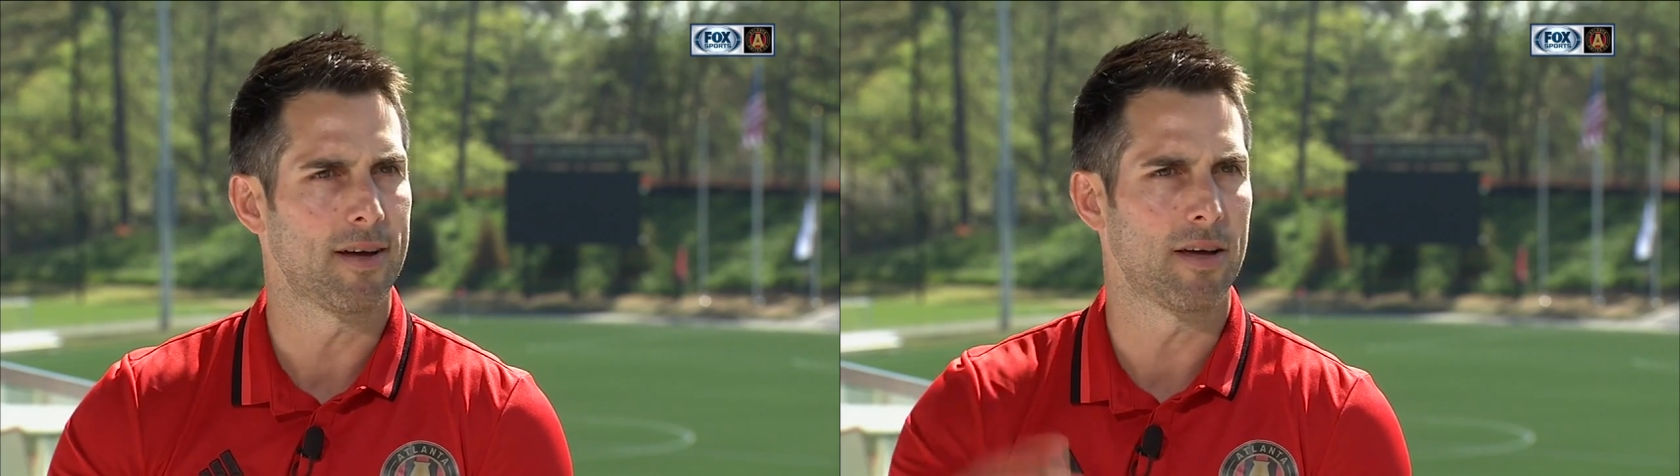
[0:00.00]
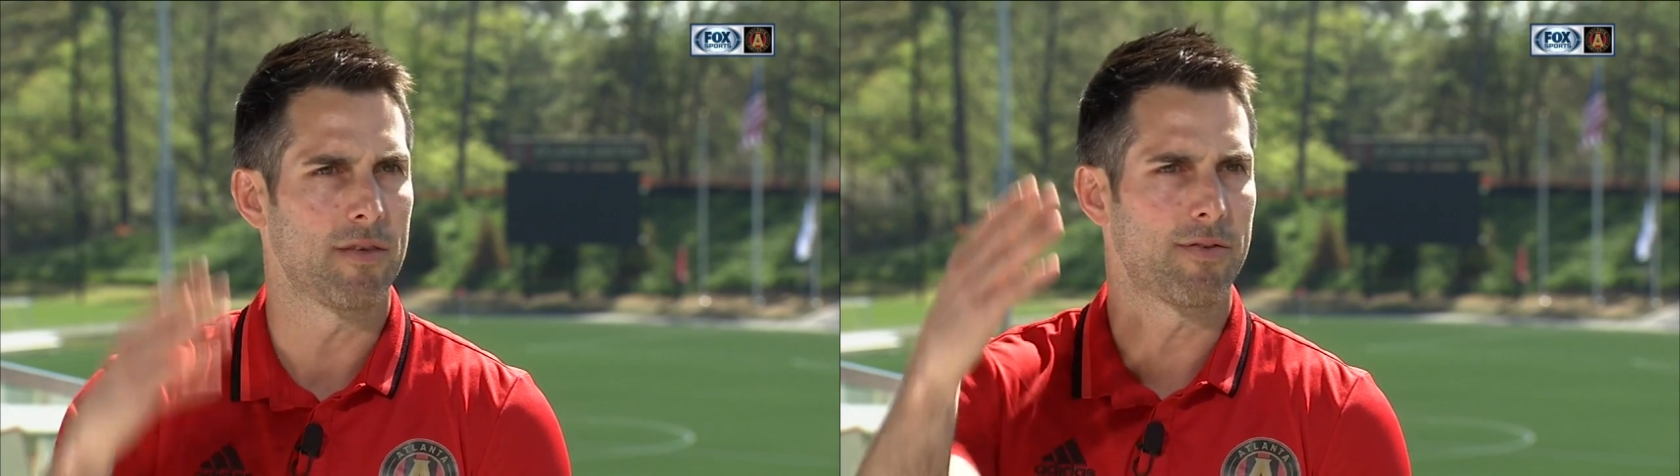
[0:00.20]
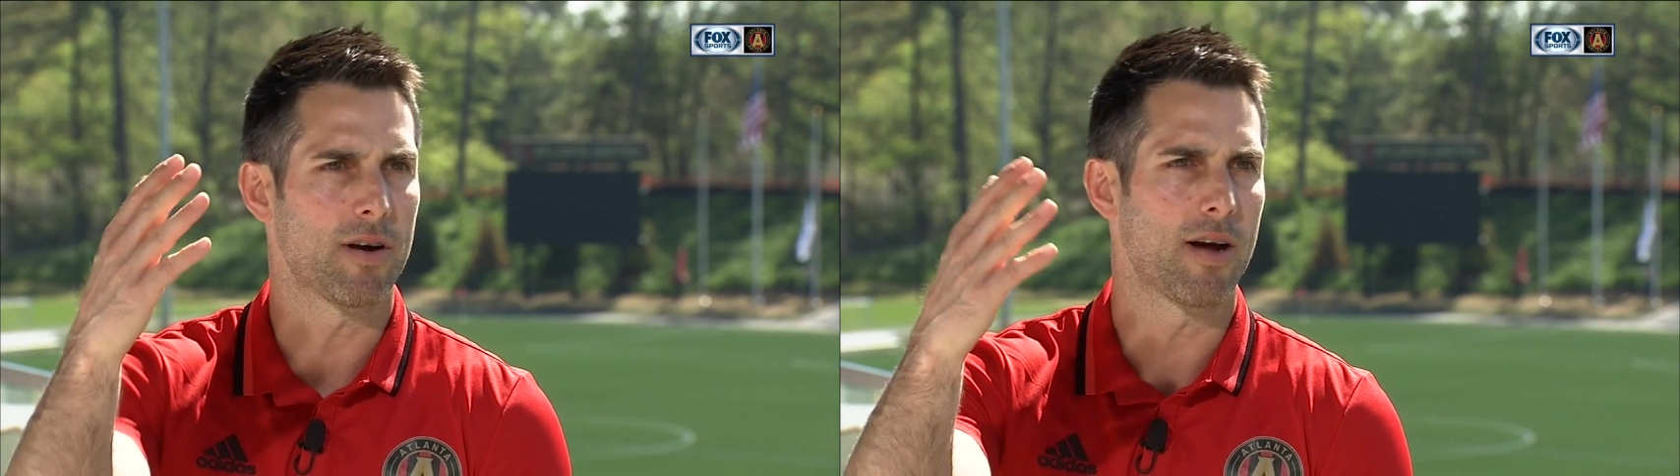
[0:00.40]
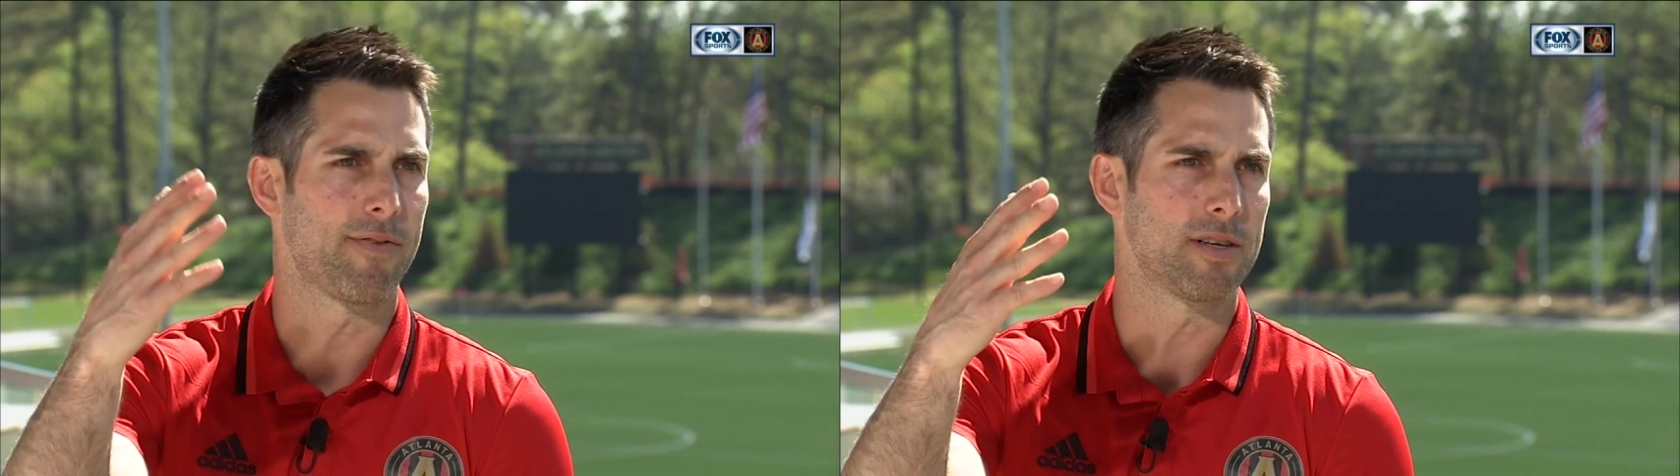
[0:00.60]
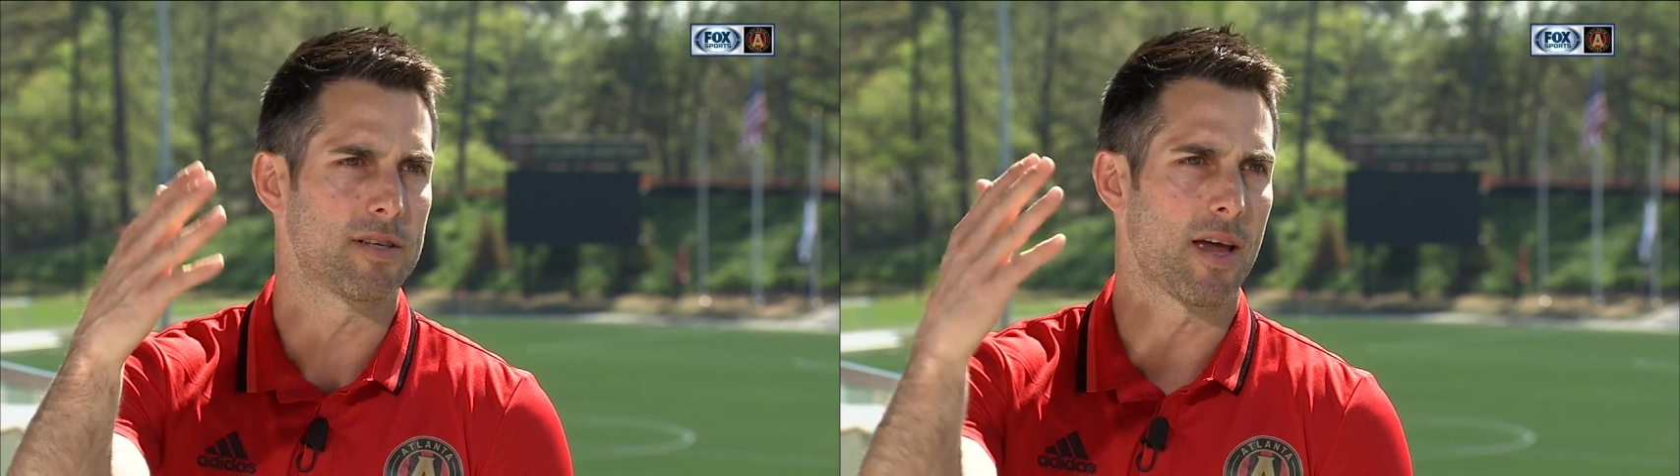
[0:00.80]
uh, front
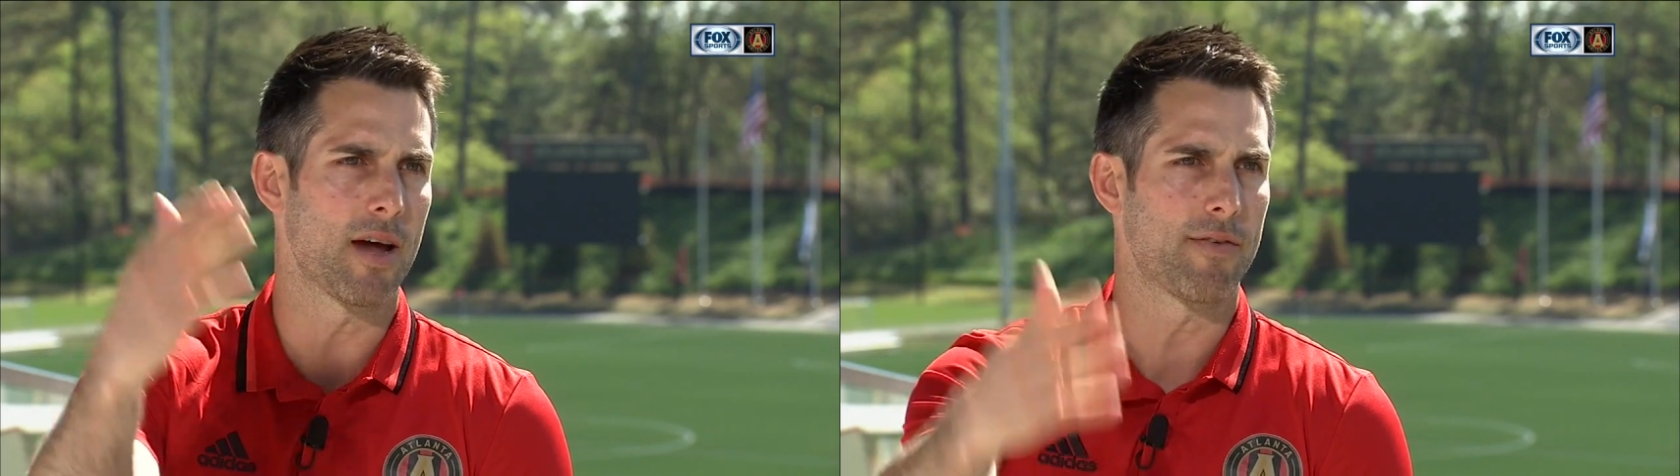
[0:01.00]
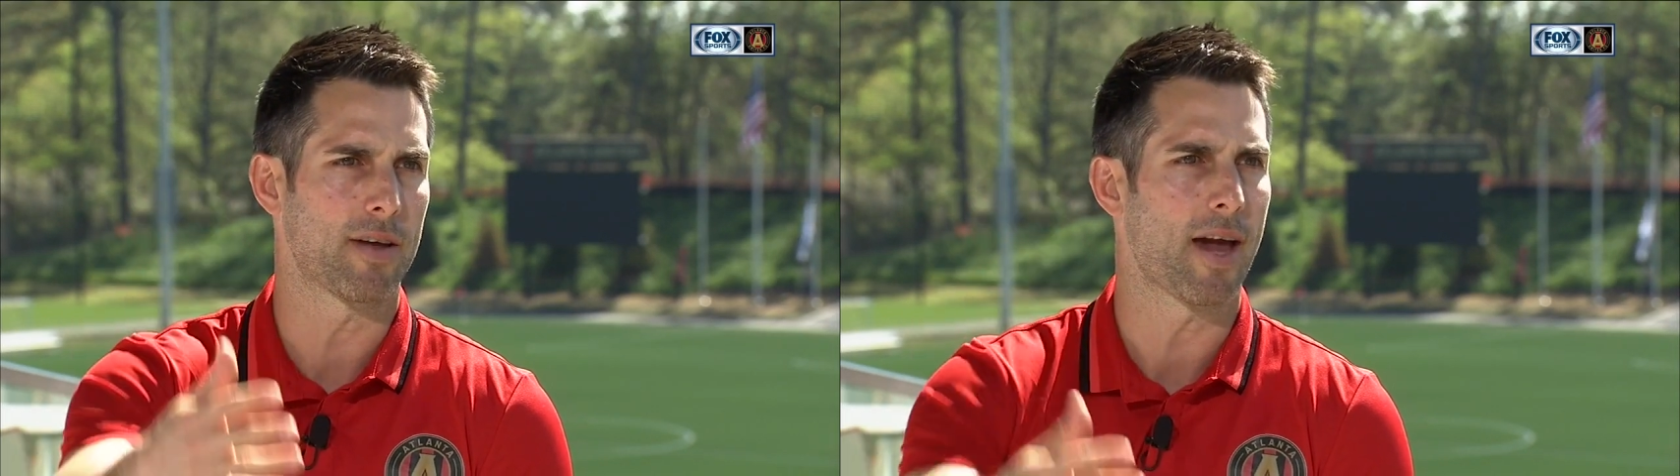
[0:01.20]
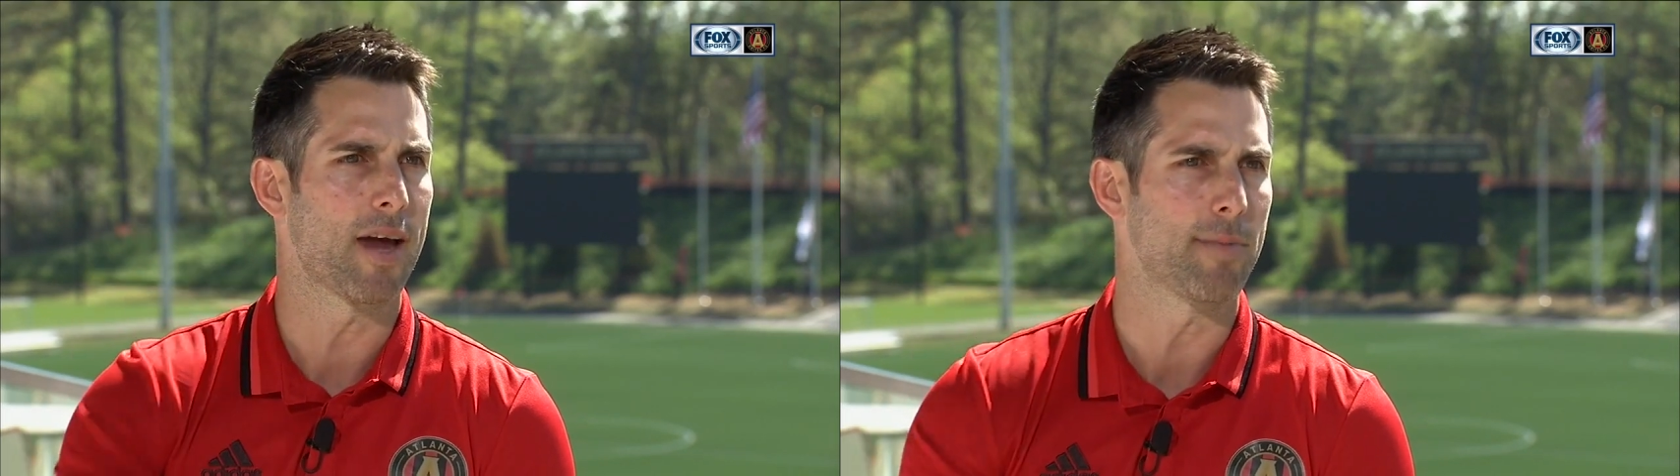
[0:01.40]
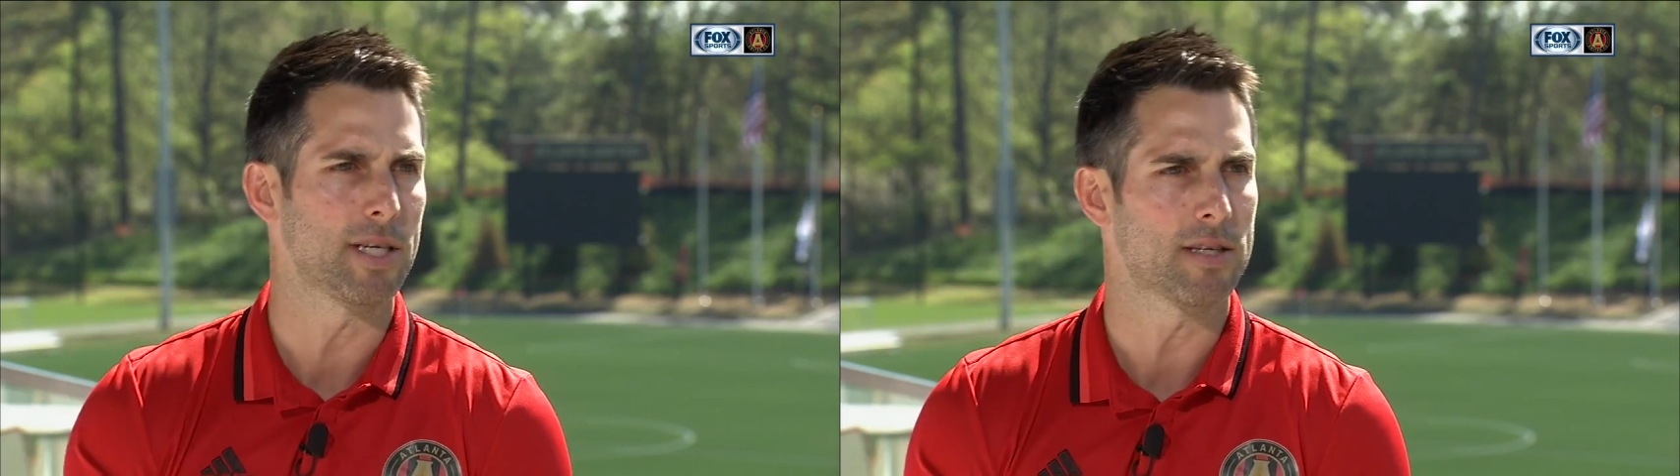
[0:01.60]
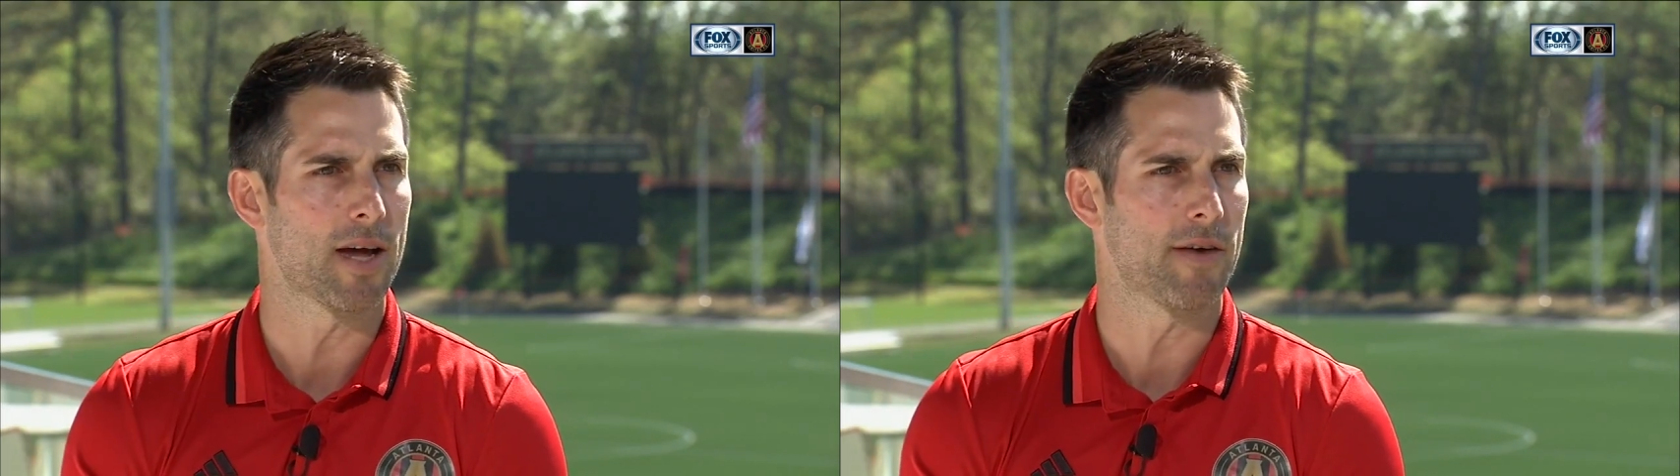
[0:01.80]
office staff, academy
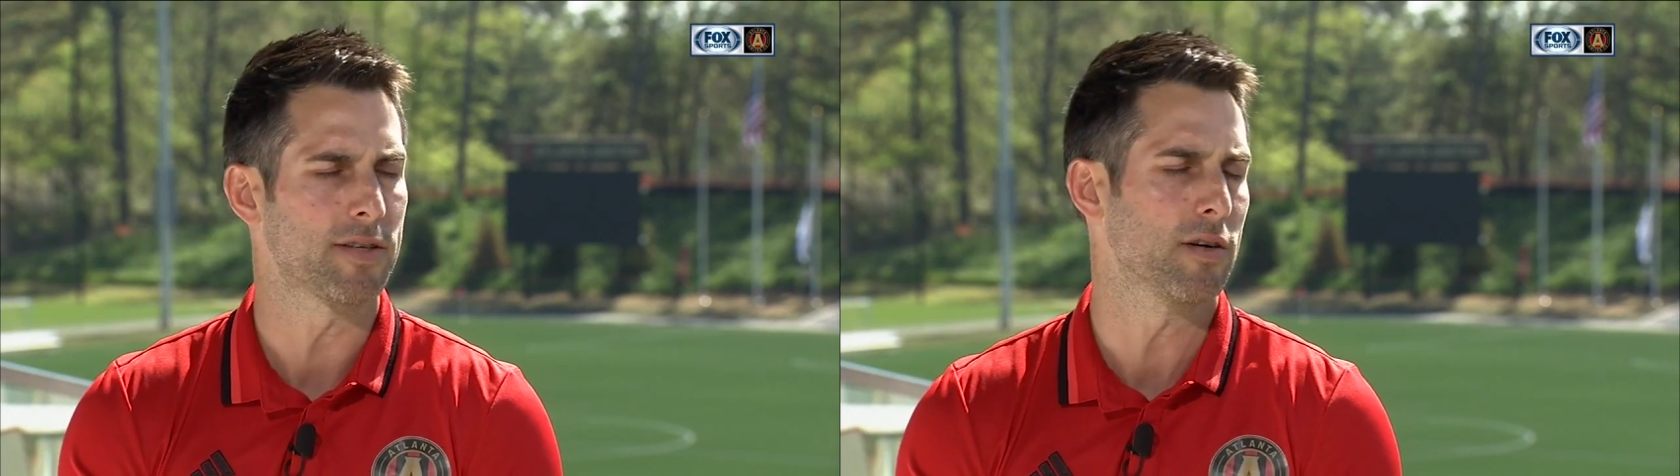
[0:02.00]
staff.